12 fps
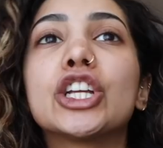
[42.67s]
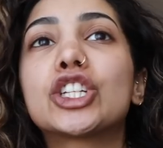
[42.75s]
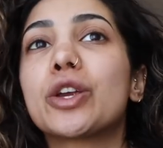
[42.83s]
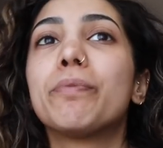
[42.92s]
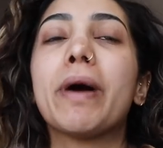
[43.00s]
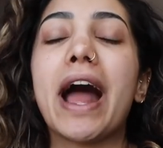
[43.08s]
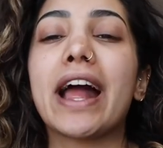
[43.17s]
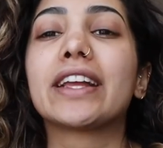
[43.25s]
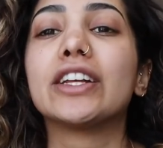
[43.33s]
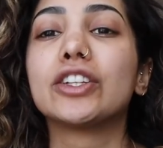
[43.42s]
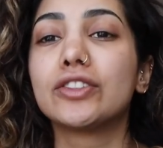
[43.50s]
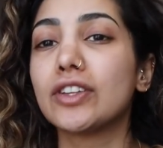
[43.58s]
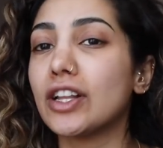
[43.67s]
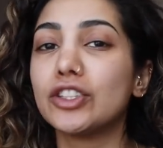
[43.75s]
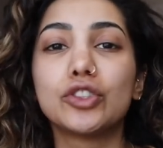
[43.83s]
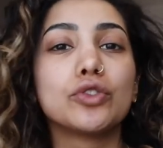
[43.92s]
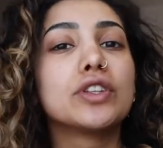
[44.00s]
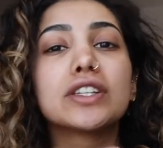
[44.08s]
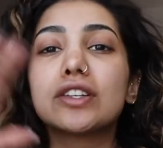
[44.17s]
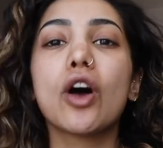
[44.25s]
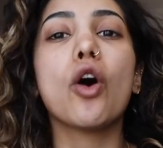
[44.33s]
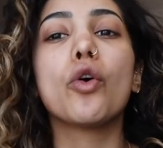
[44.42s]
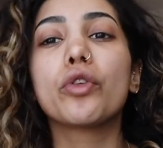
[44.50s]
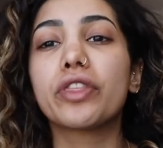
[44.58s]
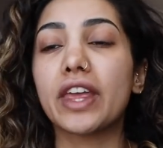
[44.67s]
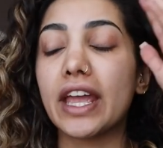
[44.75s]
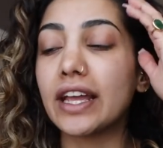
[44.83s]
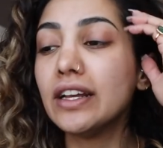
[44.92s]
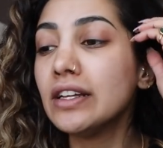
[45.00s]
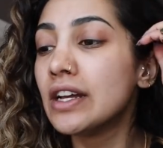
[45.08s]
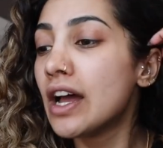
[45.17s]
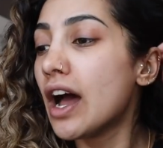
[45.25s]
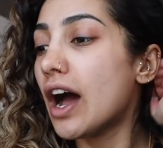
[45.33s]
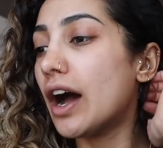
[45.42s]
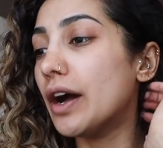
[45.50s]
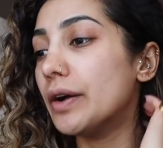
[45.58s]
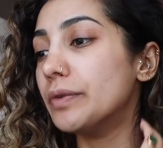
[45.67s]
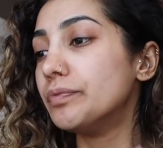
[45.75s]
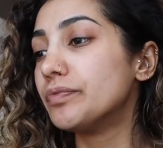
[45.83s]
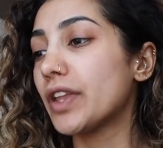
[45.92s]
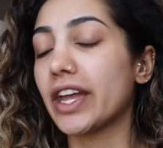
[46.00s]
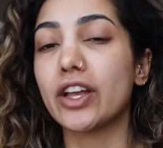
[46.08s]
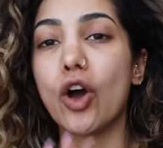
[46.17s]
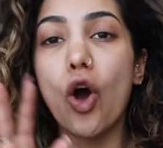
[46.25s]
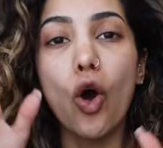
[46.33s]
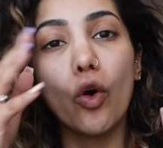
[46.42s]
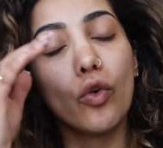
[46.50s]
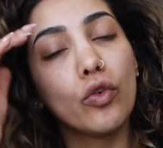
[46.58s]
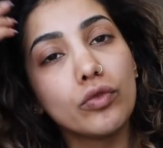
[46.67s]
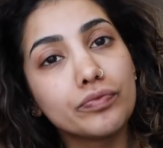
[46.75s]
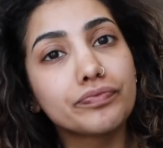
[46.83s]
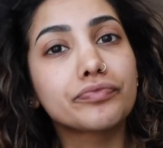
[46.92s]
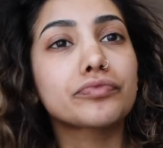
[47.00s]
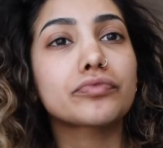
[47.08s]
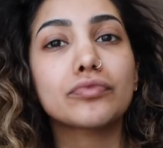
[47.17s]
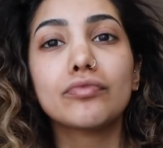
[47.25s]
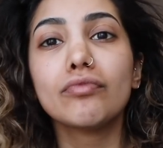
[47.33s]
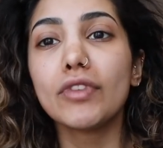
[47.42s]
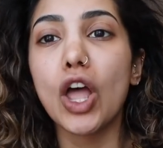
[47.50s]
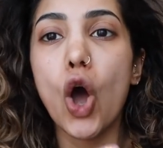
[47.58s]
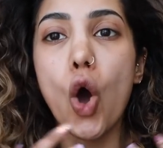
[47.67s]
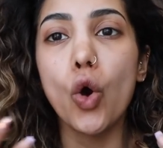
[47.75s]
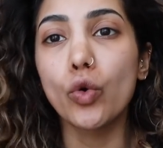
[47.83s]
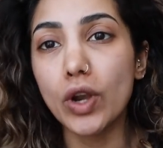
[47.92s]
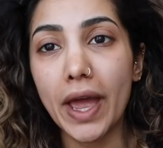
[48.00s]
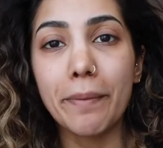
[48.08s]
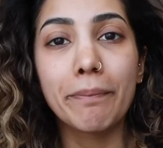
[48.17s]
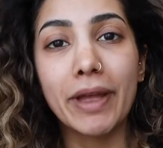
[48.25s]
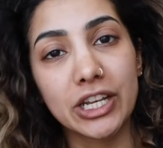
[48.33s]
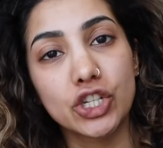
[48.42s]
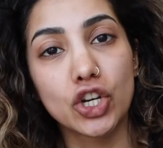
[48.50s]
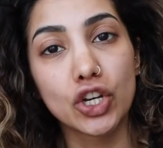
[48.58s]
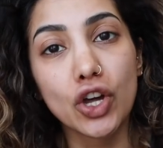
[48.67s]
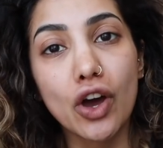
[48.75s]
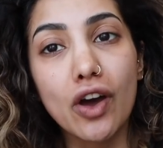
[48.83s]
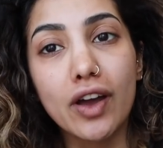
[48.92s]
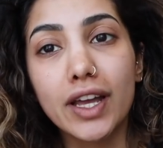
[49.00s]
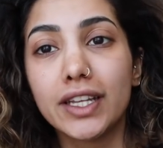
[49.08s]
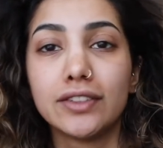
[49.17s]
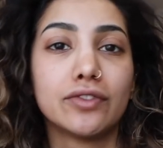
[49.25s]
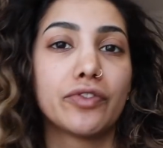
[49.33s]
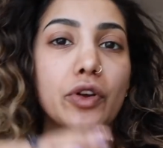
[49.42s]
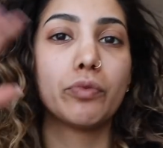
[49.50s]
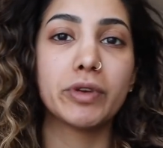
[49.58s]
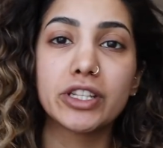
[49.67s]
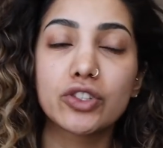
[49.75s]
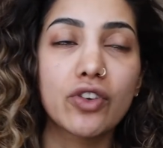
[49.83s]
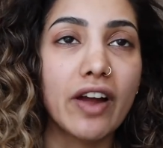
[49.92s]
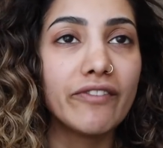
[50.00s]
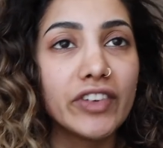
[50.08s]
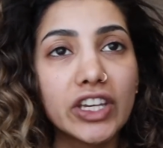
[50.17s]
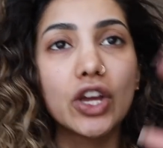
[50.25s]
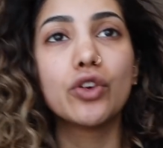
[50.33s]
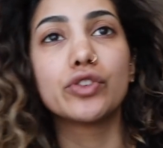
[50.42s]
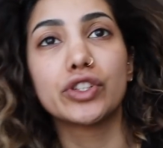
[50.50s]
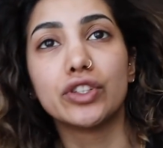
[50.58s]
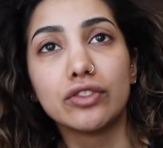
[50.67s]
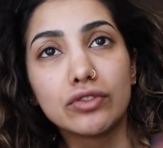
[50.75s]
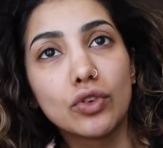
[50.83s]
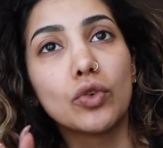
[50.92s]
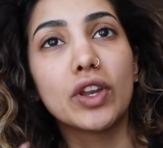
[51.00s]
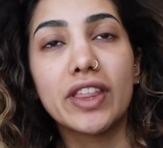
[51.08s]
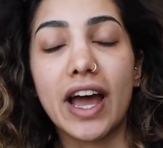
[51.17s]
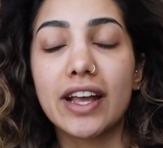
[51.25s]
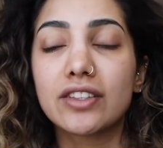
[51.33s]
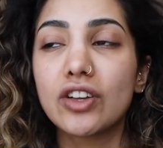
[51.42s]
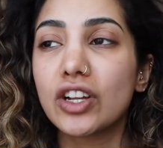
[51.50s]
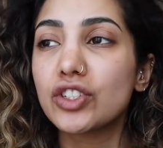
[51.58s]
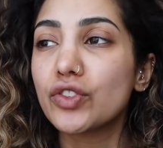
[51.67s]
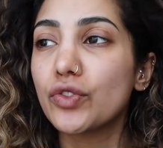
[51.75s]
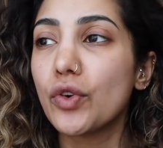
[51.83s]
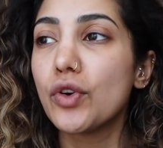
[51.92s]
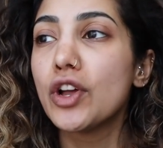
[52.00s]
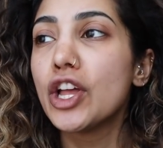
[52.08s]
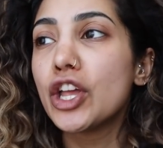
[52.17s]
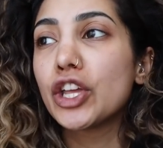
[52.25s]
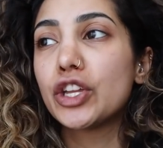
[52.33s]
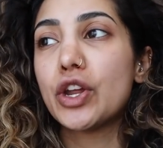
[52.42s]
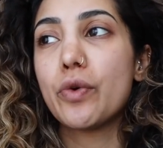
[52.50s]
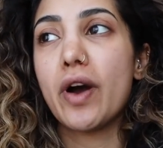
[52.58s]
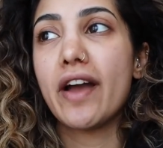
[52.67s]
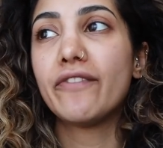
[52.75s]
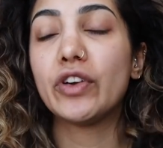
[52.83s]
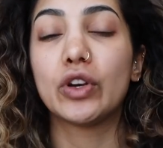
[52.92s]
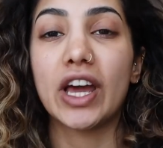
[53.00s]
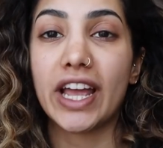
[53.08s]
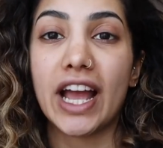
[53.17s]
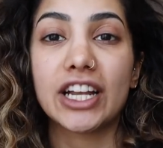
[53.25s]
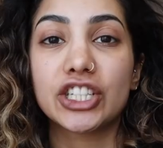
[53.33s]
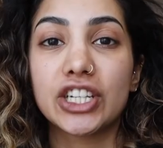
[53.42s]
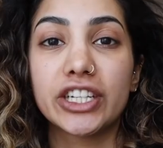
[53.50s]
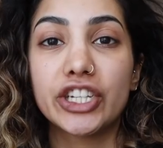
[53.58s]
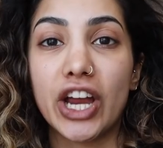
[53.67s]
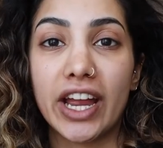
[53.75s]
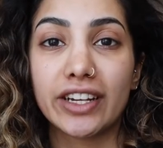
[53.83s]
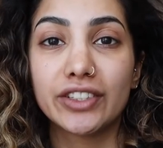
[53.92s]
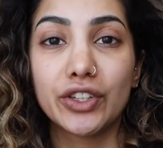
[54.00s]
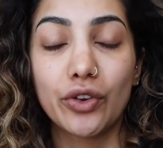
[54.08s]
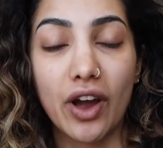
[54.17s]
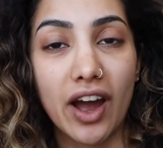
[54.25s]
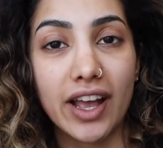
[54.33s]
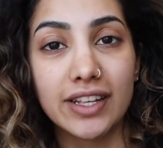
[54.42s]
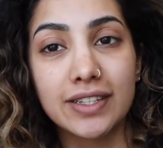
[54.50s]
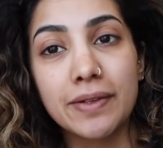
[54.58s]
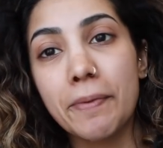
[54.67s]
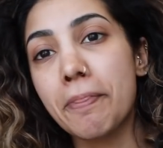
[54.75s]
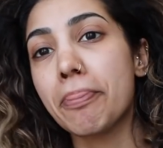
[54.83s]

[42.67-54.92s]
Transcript: shebang and do this whole thing, like a whole like major look and film Instagram videos and all of that. So I just thought, you know what, I feel like actually chatting to you guys